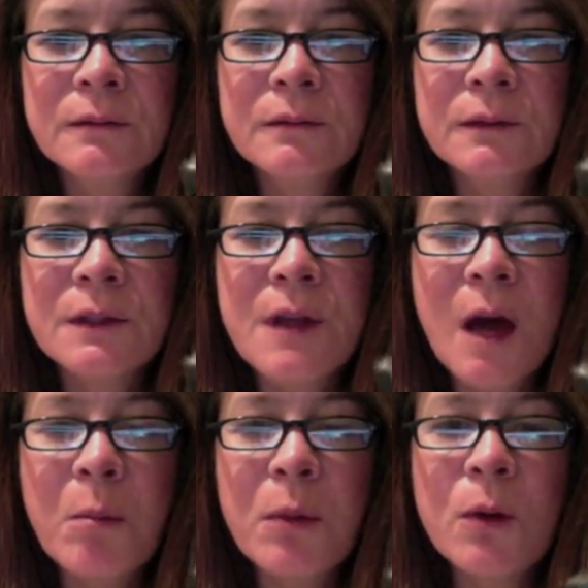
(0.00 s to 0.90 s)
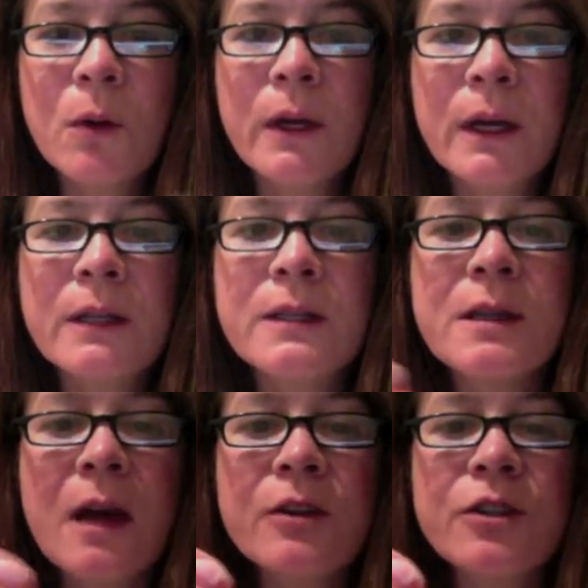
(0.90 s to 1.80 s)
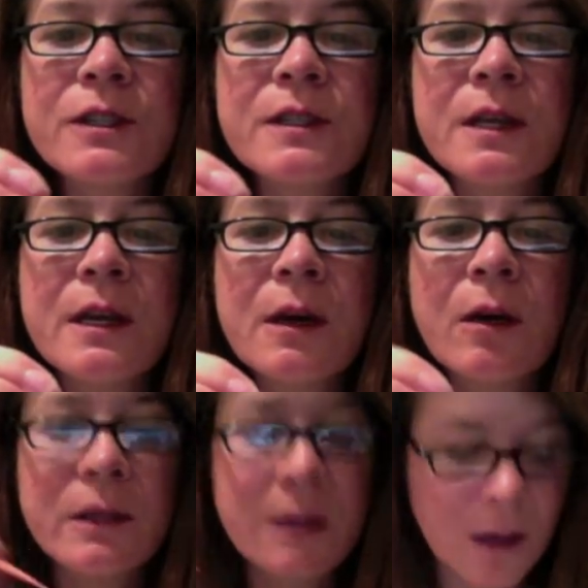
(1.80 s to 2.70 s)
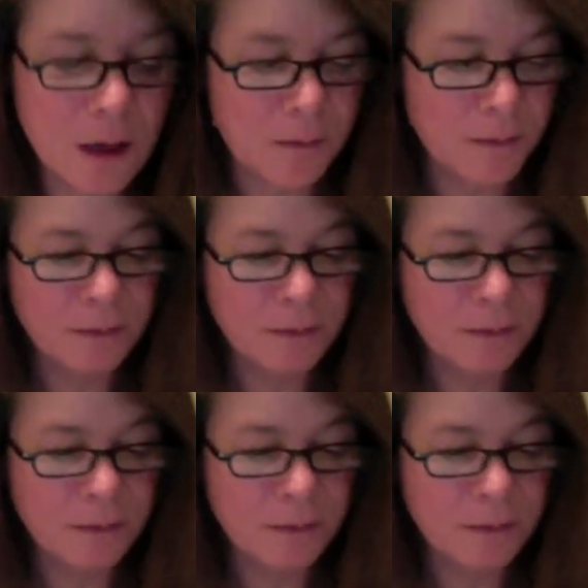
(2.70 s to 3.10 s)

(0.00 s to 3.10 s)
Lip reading: It's not pooling, it's not just sitting on top.